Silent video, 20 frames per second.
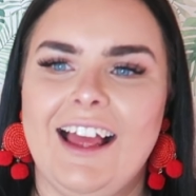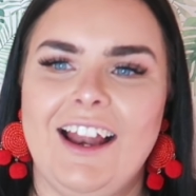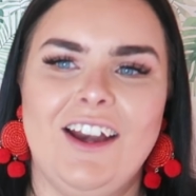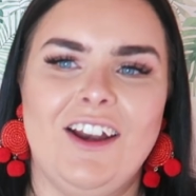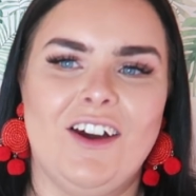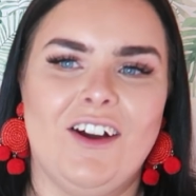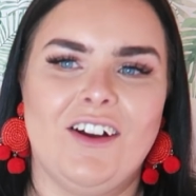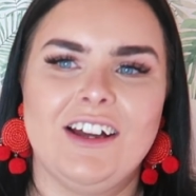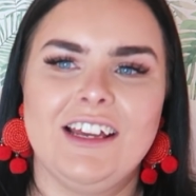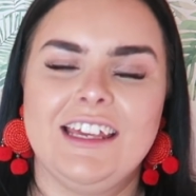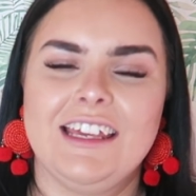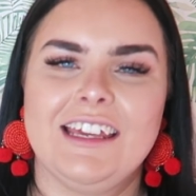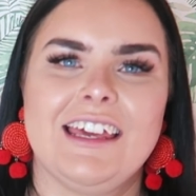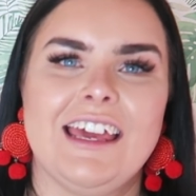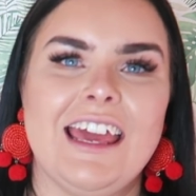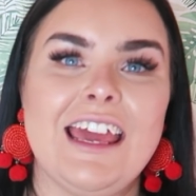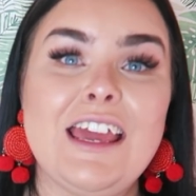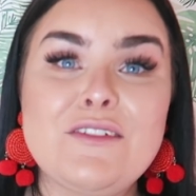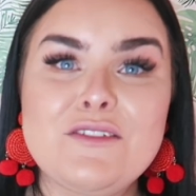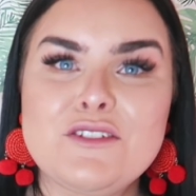like
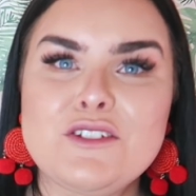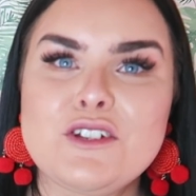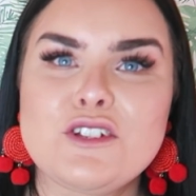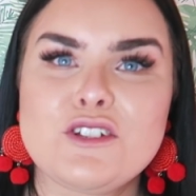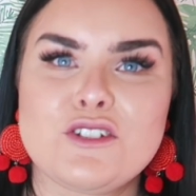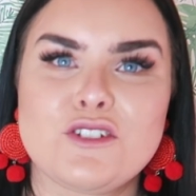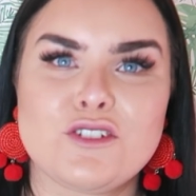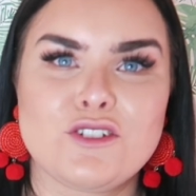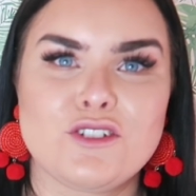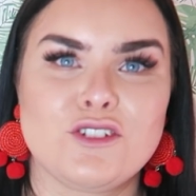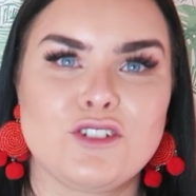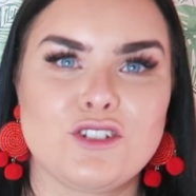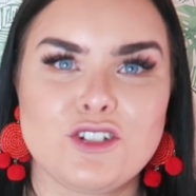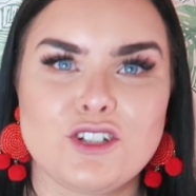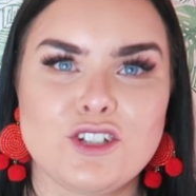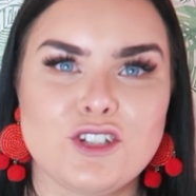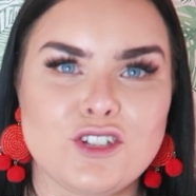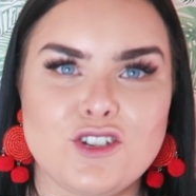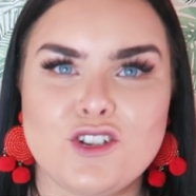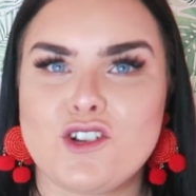even
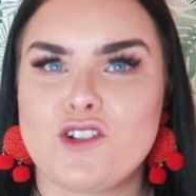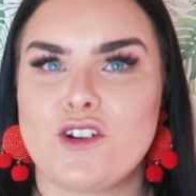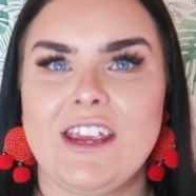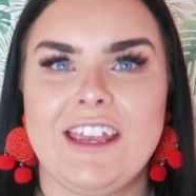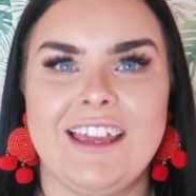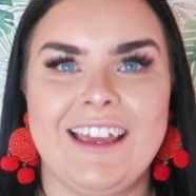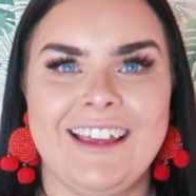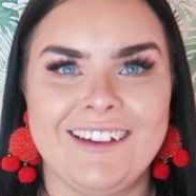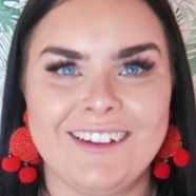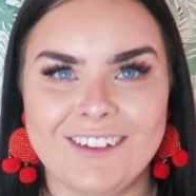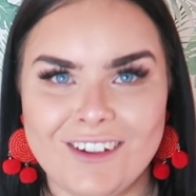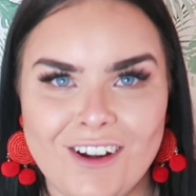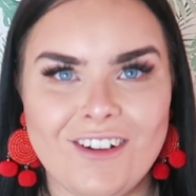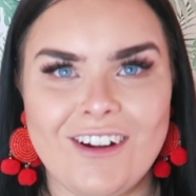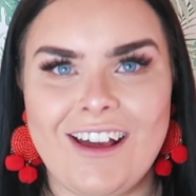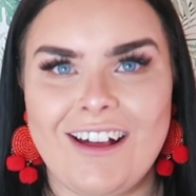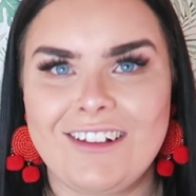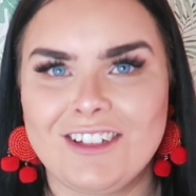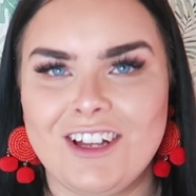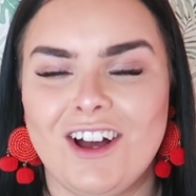just drinking
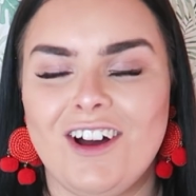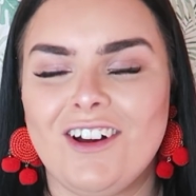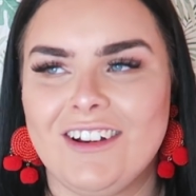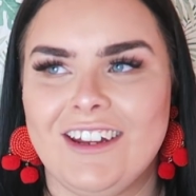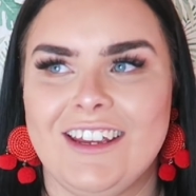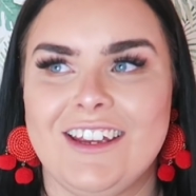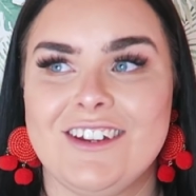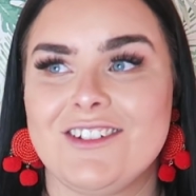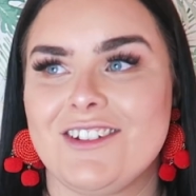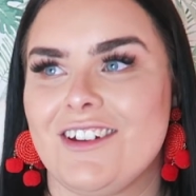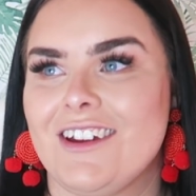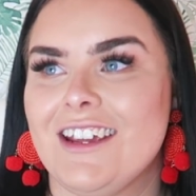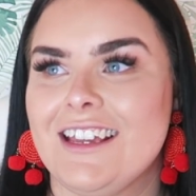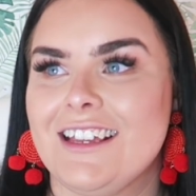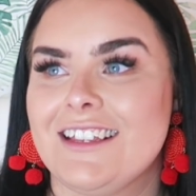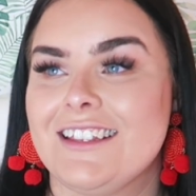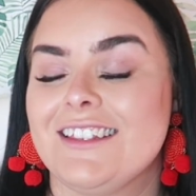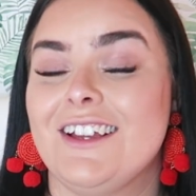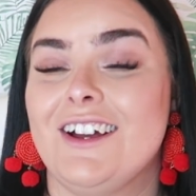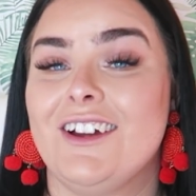non-alcoholic
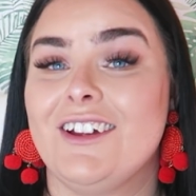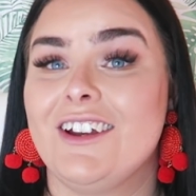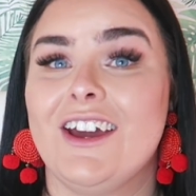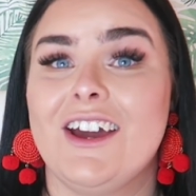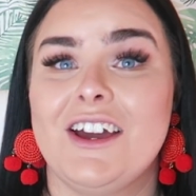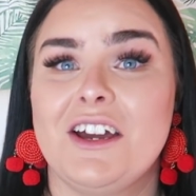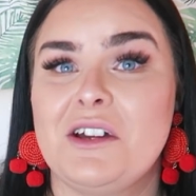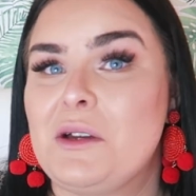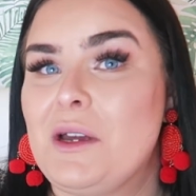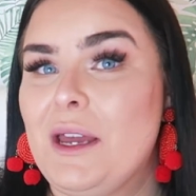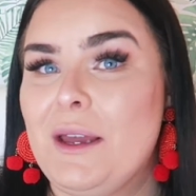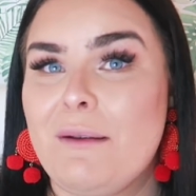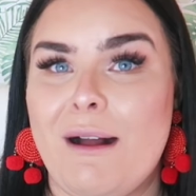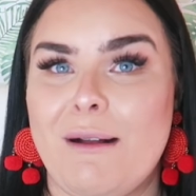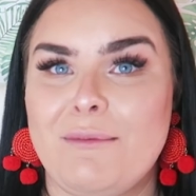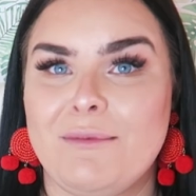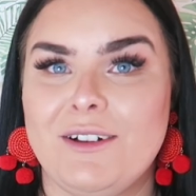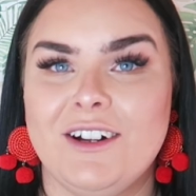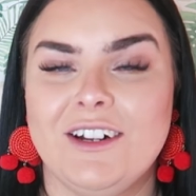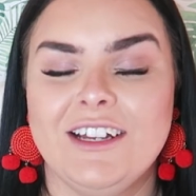drinks. I know, who
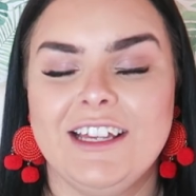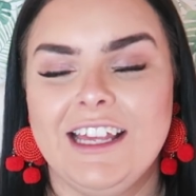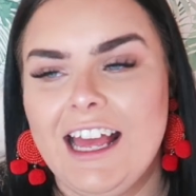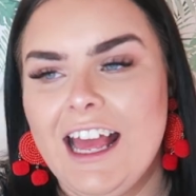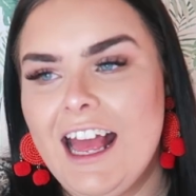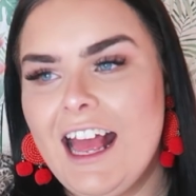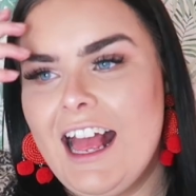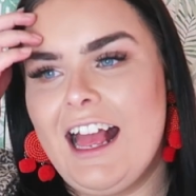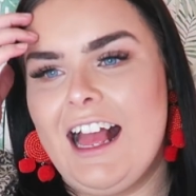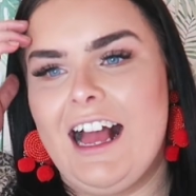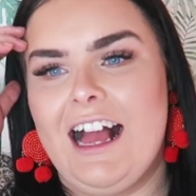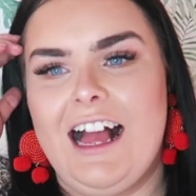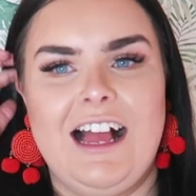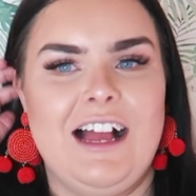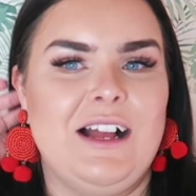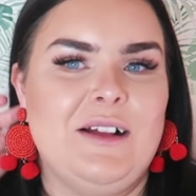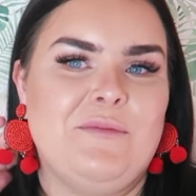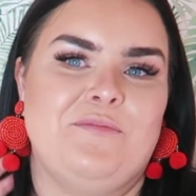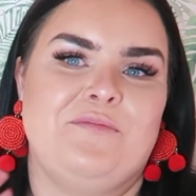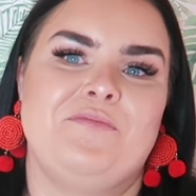am
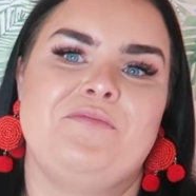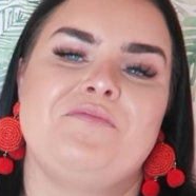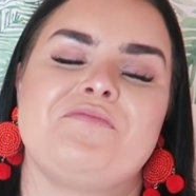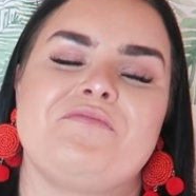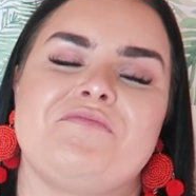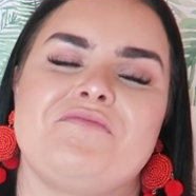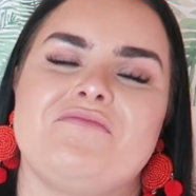I?